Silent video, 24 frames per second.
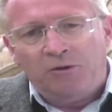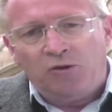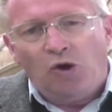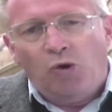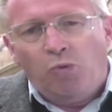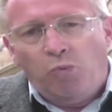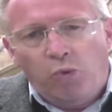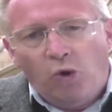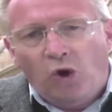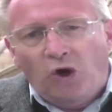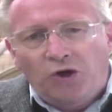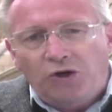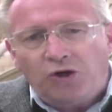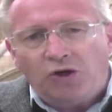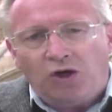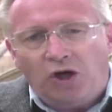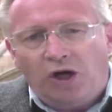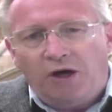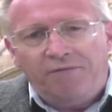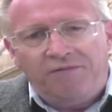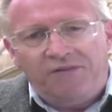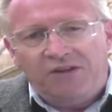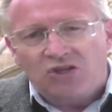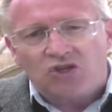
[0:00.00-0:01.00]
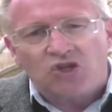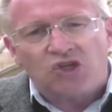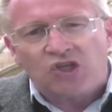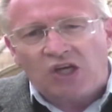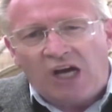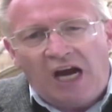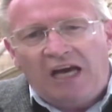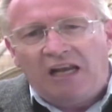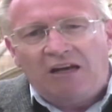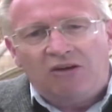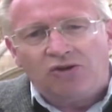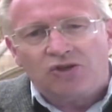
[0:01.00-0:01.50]
the work of the
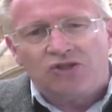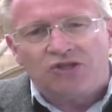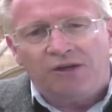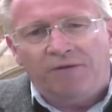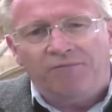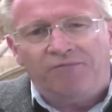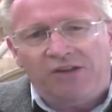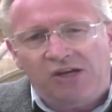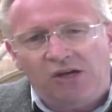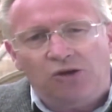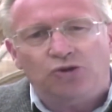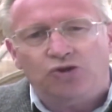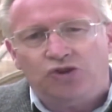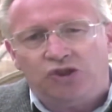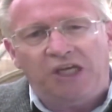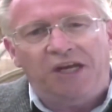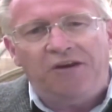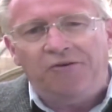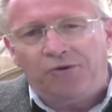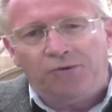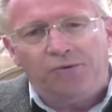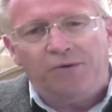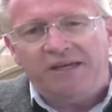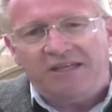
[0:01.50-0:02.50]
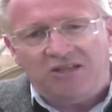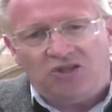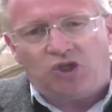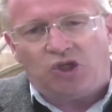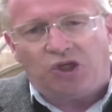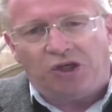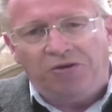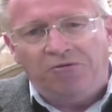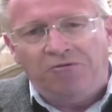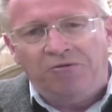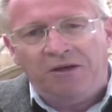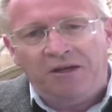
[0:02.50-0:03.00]
scholars of their
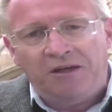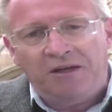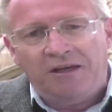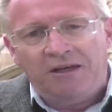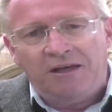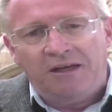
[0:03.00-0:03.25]
generation,